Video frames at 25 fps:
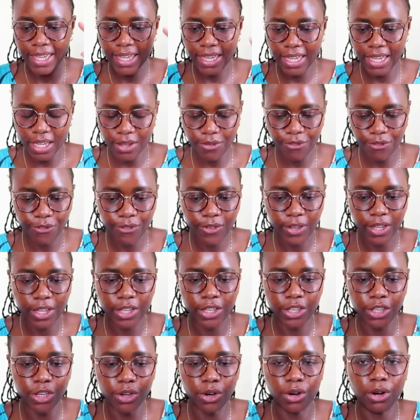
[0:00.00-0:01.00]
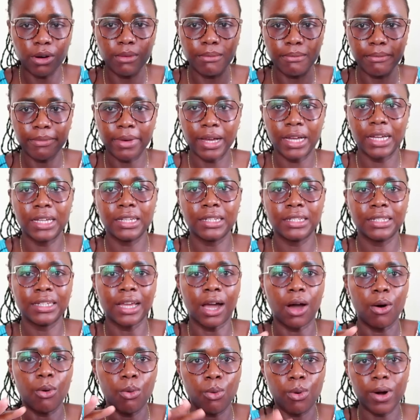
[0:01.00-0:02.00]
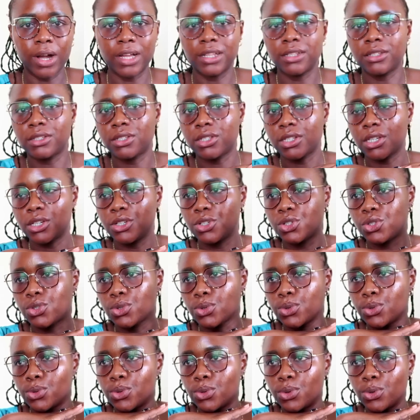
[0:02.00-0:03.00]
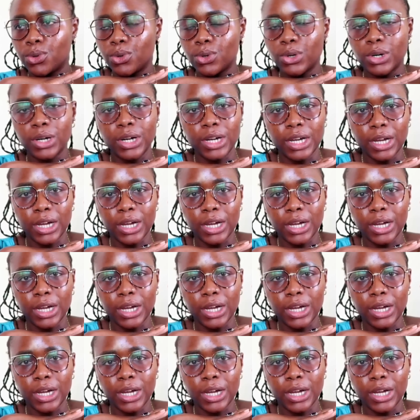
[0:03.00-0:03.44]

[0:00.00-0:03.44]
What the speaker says: If your man wants to,